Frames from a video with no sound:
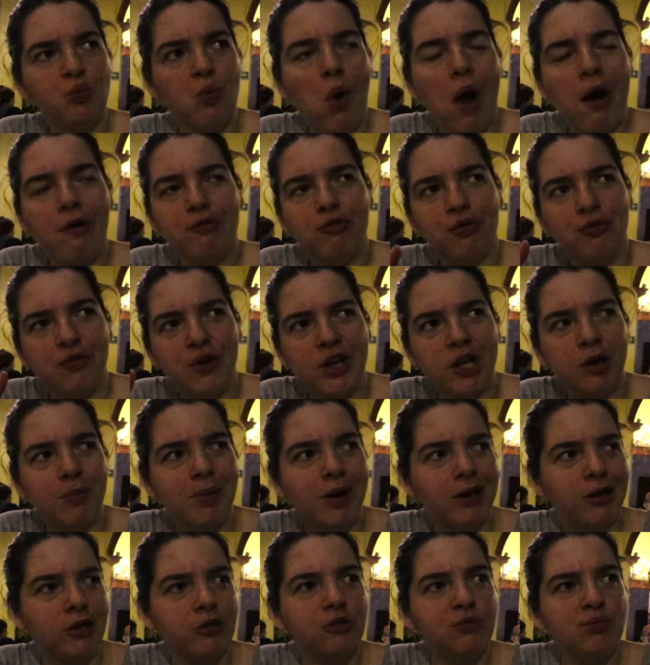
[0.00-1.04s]
I have to think
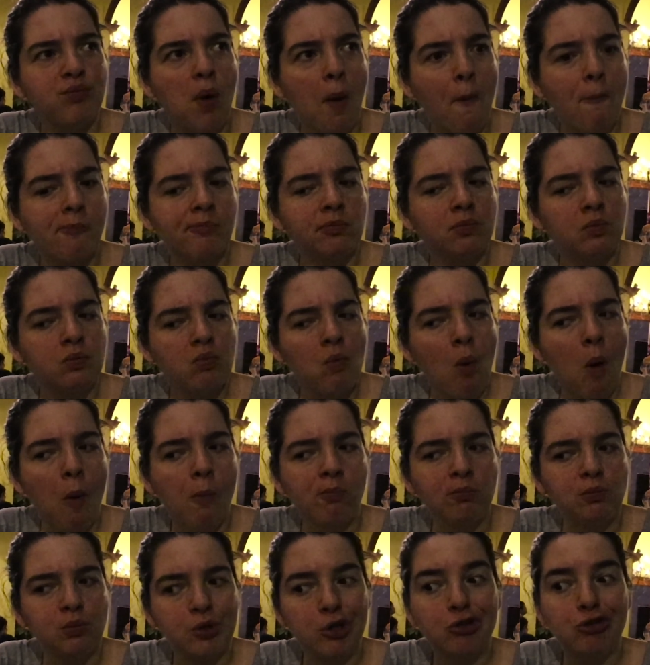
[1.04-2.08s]
about it.
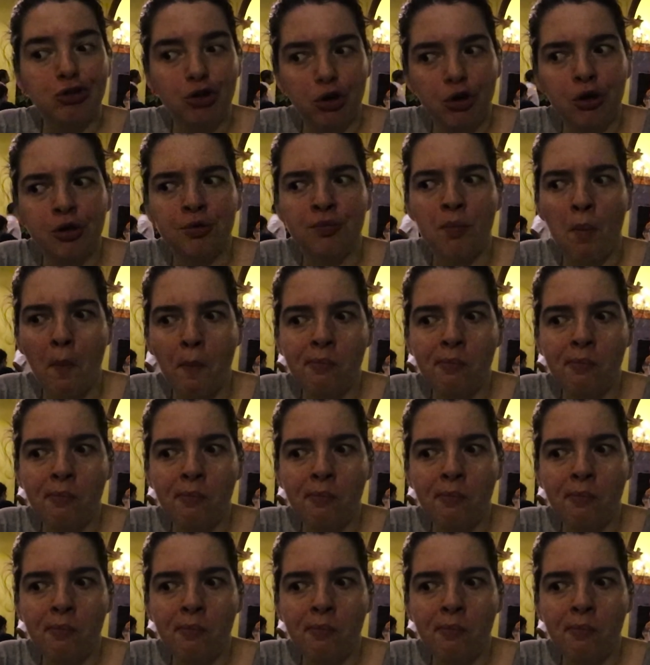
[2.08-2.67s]
It's good.